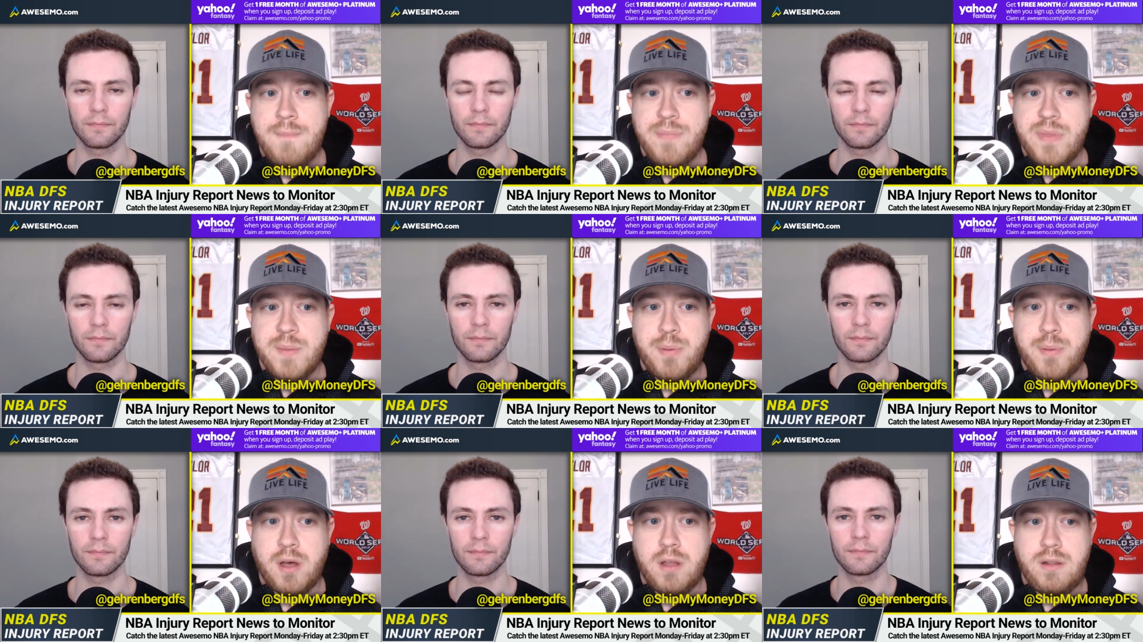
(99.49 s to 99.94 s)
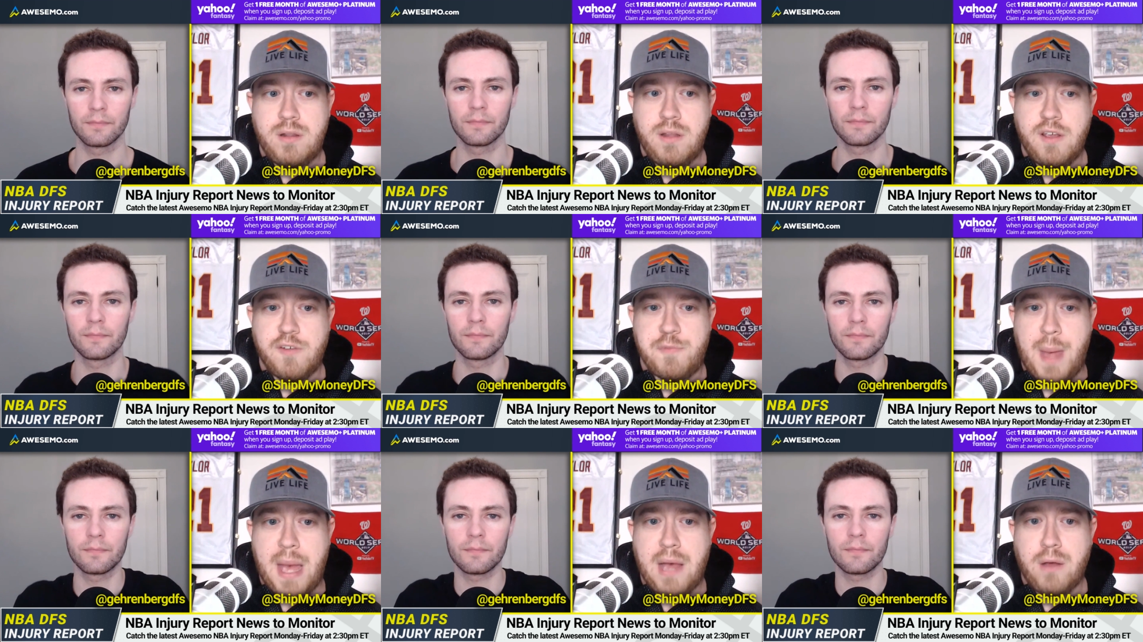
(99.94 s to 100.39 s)
Speaker 1: But
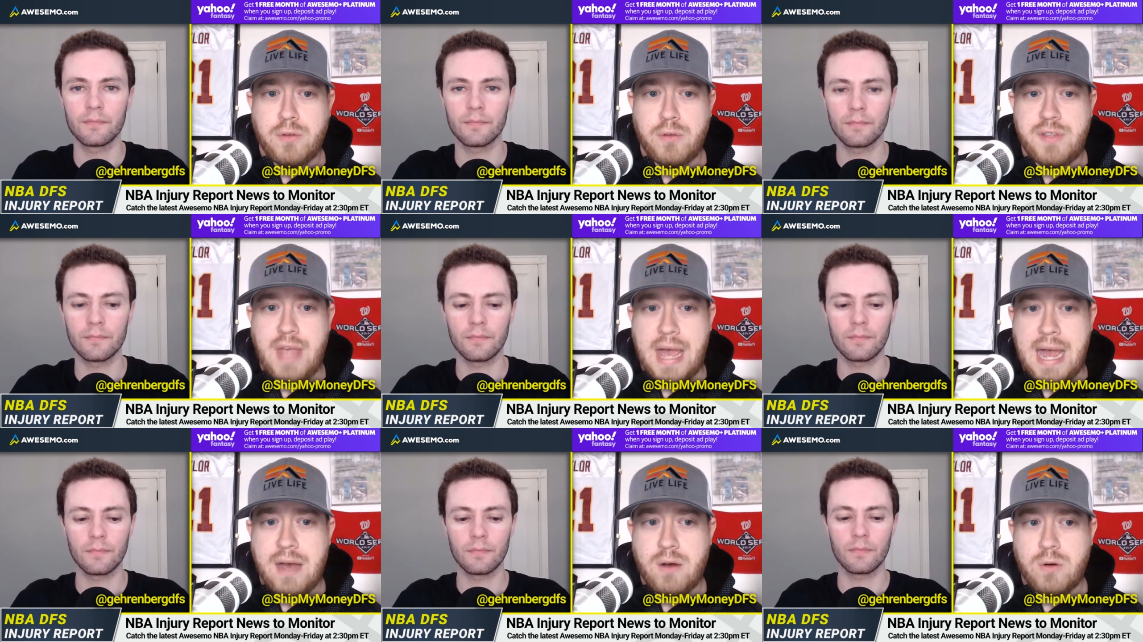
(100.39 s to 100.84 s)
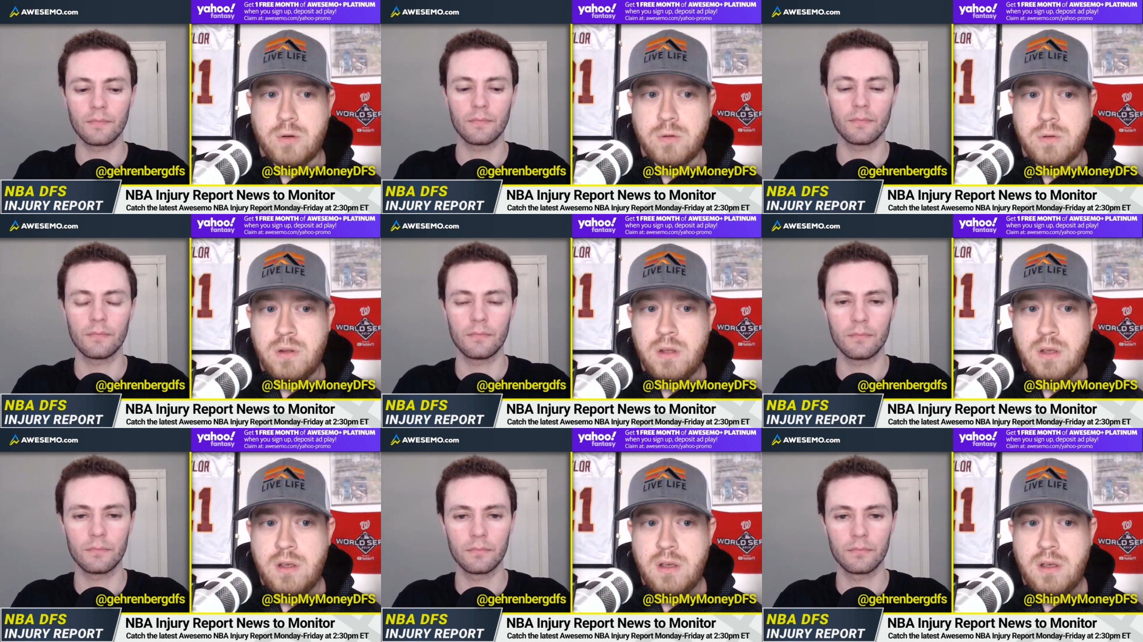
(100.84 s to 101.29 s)
if Powell's out,
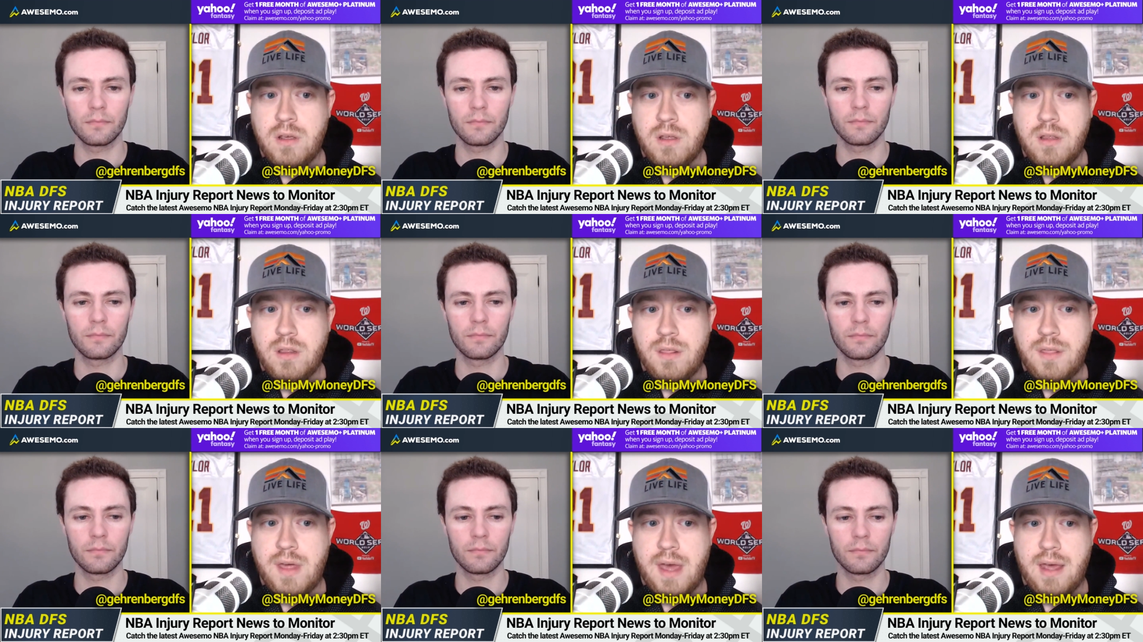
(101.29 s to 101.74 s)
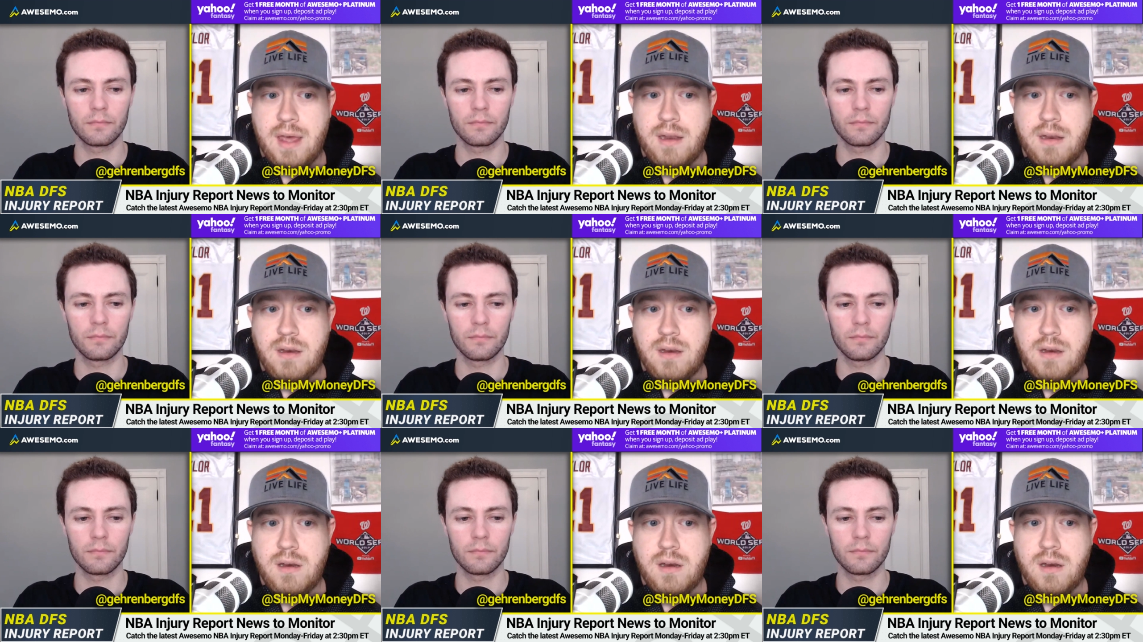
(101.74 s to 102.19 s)

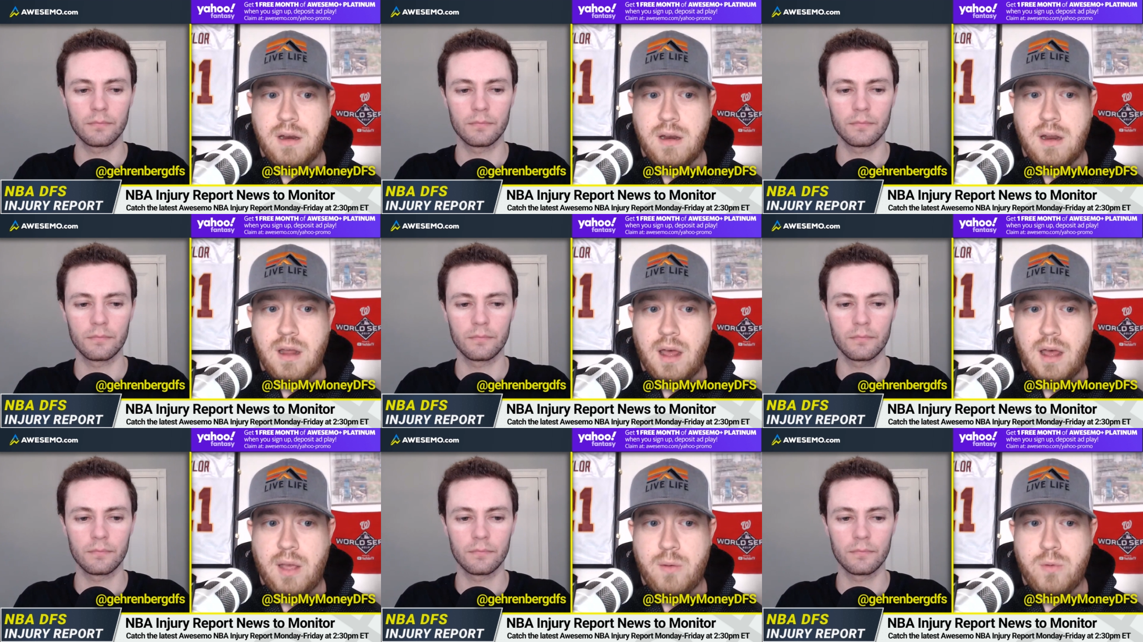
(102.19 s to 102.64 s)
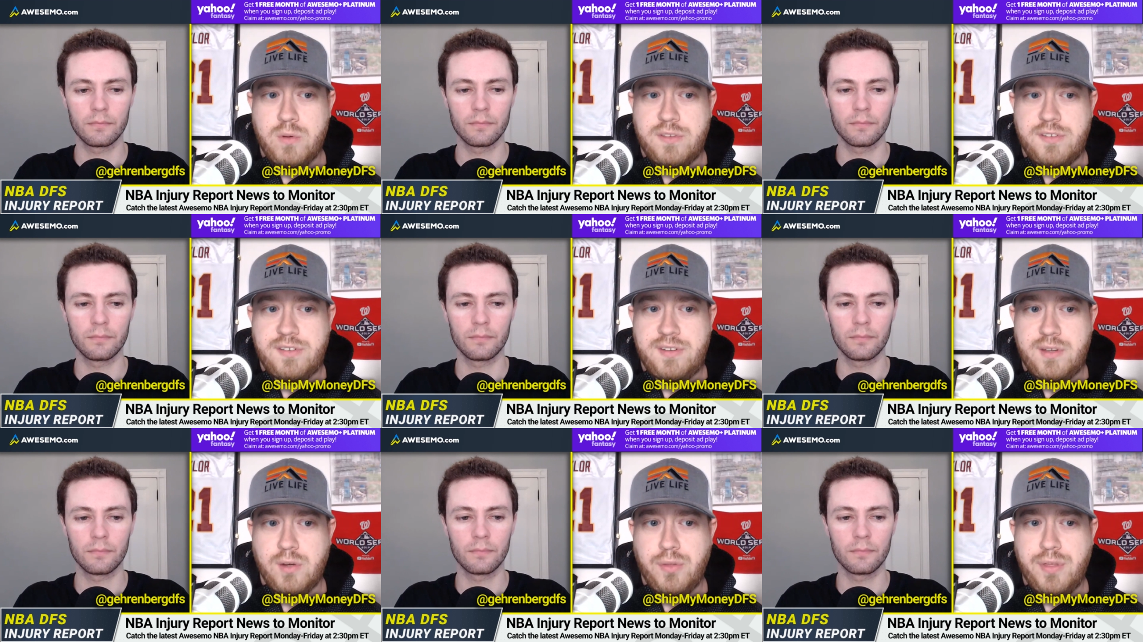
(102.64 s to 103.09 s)
then I would
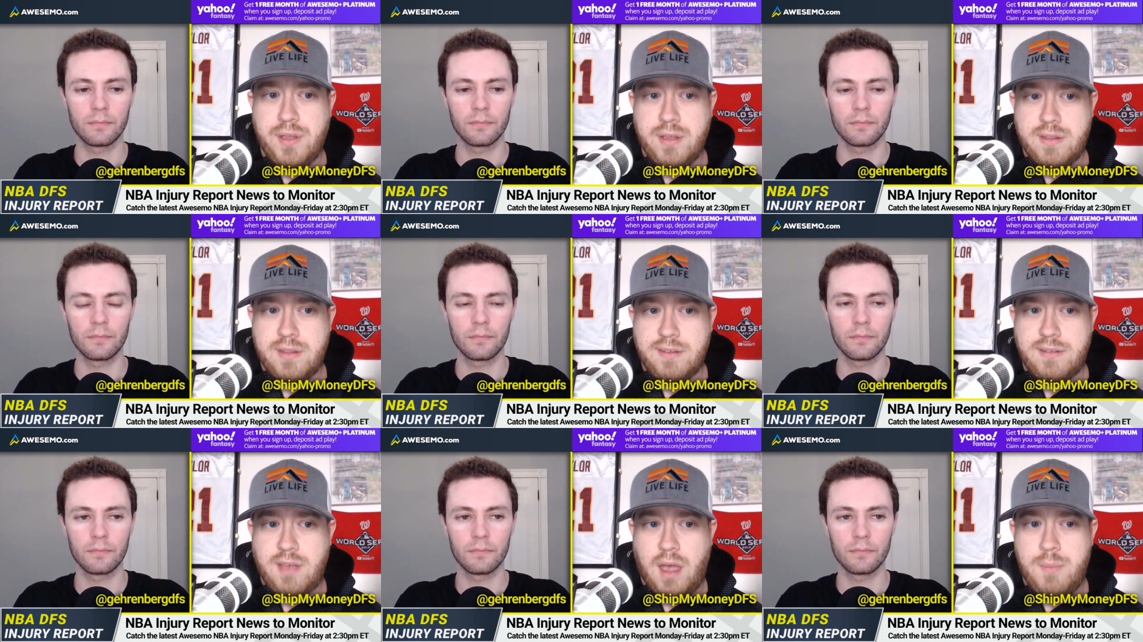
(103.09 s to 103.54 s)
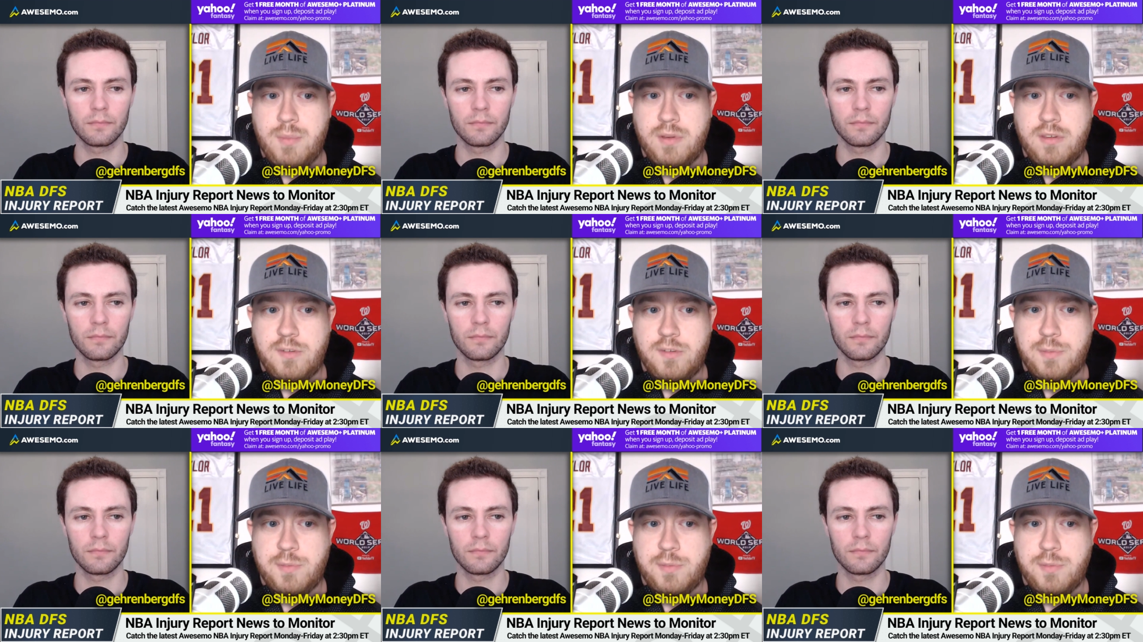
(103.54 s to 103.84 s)
still think that Simons is